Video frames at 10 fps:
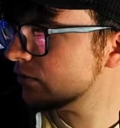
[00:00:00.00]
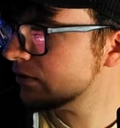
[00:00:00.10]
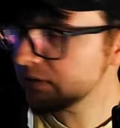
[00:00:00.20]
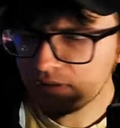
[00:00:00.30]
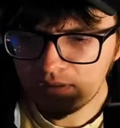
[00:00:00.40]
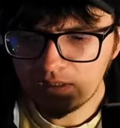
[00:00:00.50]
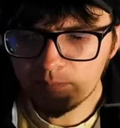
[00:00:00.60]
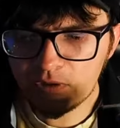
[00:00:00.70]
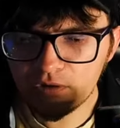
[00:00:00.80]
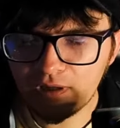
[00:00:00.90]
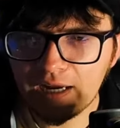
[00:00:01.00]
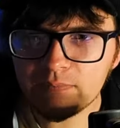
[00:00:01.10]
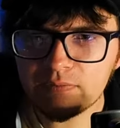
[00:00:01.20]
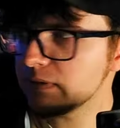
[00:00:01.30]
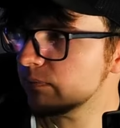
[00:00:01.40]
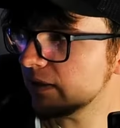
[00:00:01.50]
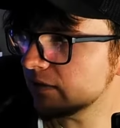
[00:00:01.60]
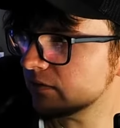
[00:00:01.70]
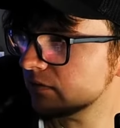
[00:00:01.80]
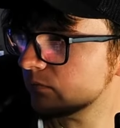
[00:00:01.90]
Let me go to the IMDb
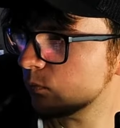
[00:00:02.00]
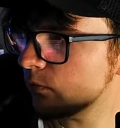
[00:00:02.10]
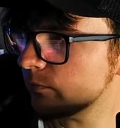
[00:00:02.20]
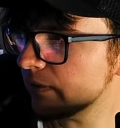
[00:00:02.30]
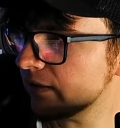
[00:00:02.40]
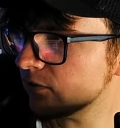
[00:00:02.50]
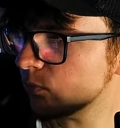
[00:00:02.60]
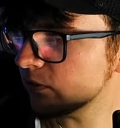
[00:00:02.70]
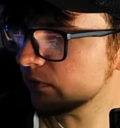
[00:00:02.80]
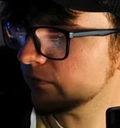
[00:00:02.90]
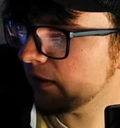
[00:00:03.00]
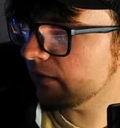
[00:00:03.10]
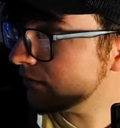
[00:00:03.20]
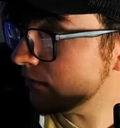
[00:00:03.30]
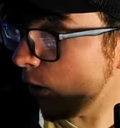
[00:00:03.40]
page, Wolfman 2025.